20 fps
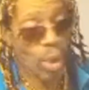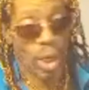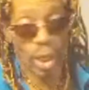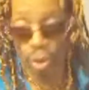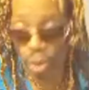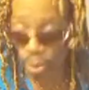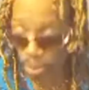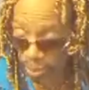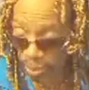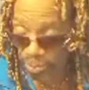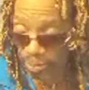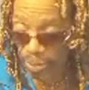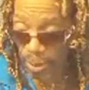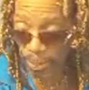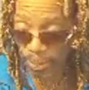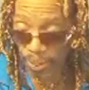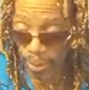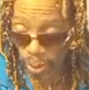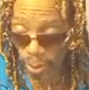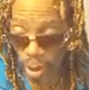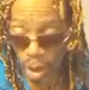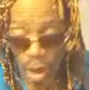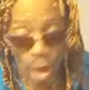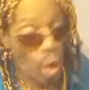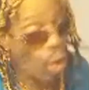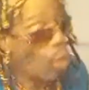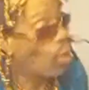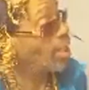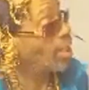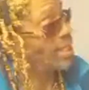a group of people
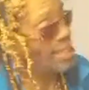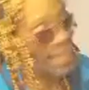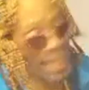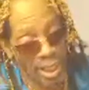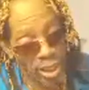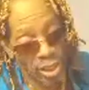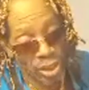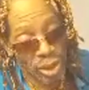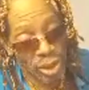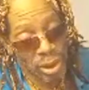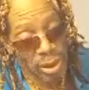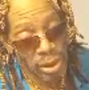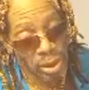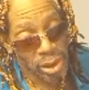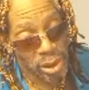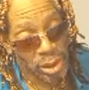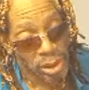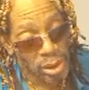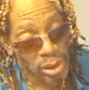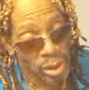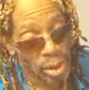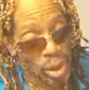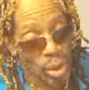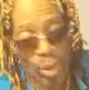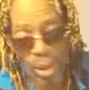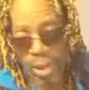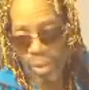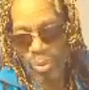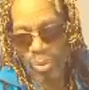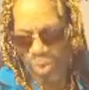or a nation
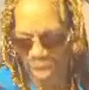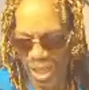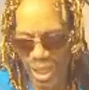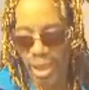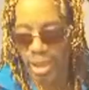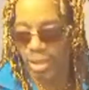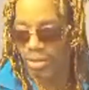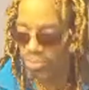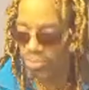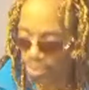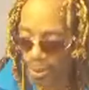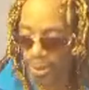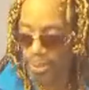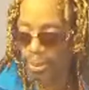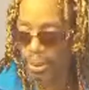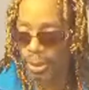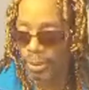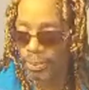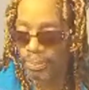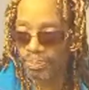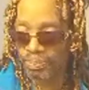or a race of people.